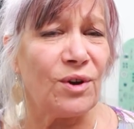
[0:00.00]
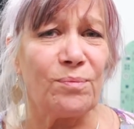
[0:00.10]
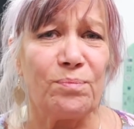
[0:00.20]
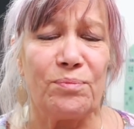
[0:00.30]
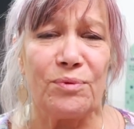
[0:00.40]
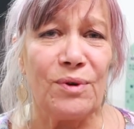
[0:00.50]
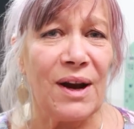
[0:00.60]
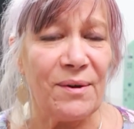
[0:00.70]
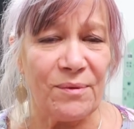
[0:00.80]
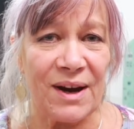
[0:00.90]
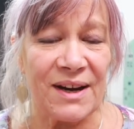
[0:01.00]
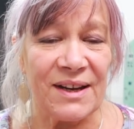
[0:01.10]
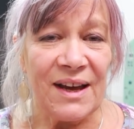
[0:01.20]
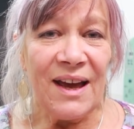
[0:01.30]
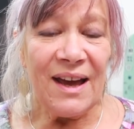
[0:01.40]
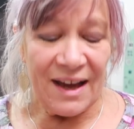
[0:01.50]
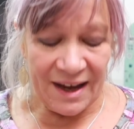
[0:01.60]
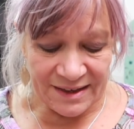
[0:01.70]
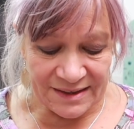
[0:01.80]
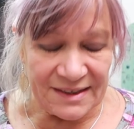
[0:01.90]
are bright red.
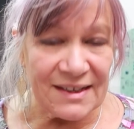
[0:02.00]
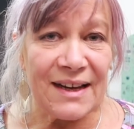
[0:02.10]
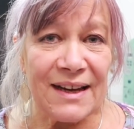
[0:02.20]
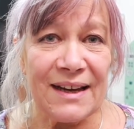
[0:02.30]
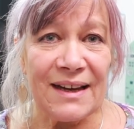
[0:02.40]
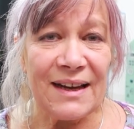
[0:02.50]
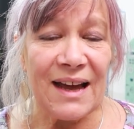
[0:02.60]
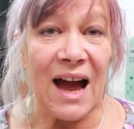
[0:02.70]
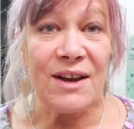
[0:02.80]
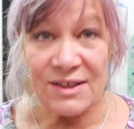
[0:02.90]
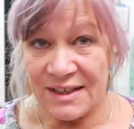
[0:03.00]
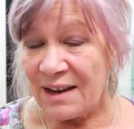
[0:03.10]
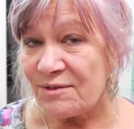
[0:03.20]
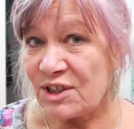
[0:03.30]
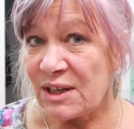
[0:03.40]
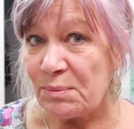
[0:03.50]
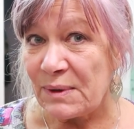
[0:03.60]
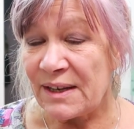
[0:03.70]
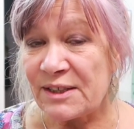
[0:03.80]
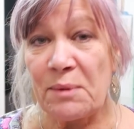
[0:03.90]
And... I used to have
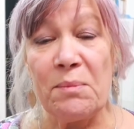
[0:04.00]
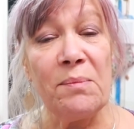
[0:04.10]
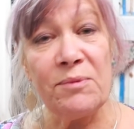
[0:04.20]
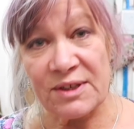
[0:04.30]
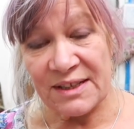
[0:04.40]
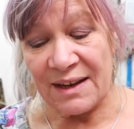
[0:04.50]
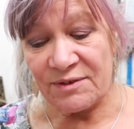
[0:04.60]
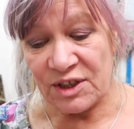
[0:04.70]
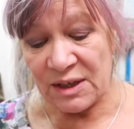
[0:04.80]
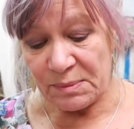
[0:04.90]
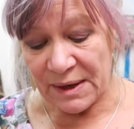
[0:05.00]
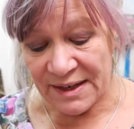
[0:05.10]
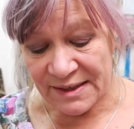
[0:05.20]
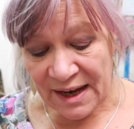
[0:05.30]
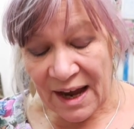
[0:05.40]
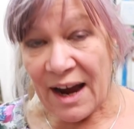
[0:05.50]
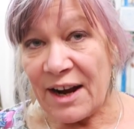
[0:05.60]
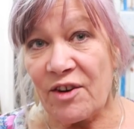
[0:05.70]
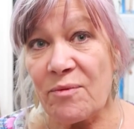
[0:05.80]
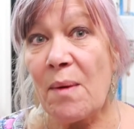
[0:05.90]
chilblains, her mum used to have chilblains,
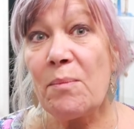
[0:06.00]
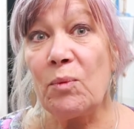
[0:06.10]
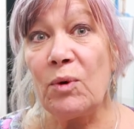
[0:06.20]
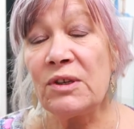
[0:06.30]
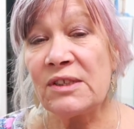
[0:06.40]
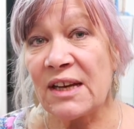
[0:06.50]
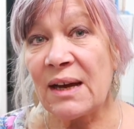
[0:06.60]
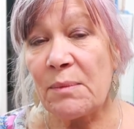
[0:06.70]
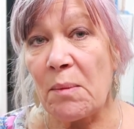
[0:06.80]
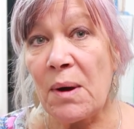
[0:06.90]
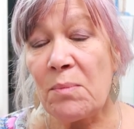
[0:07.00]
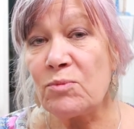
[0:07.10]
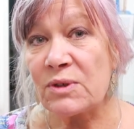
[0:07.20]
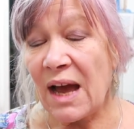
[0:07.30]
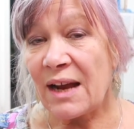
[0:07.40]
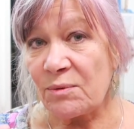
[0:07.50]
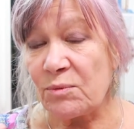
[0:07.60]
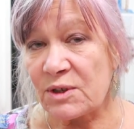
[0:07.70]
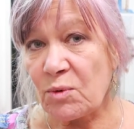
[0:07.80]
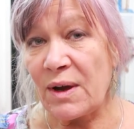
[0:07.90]
and I remember one time her mum
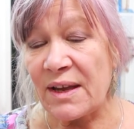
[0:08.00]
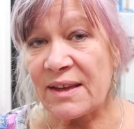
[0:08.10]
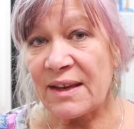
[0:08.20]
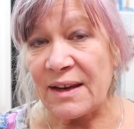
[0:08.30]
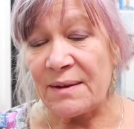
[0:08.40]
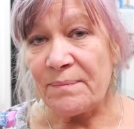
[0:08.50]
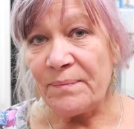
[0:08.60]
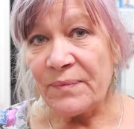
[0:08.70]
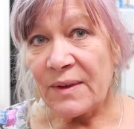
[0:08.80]
was quite thin,